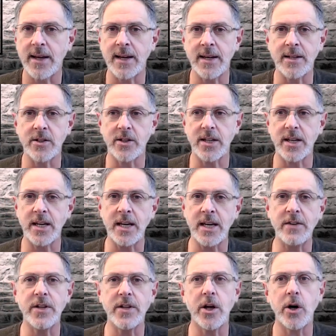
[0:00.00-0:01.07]
is
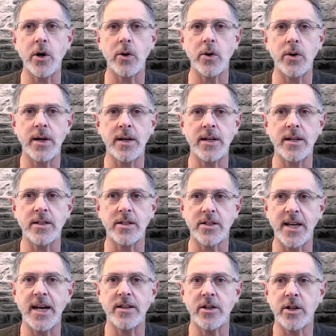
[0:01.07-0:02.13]
even though it is
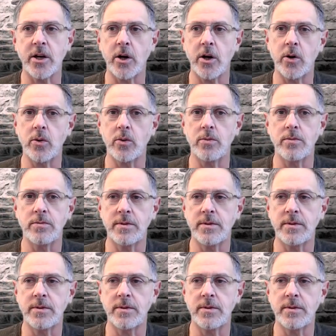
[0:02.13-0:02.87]
set to go,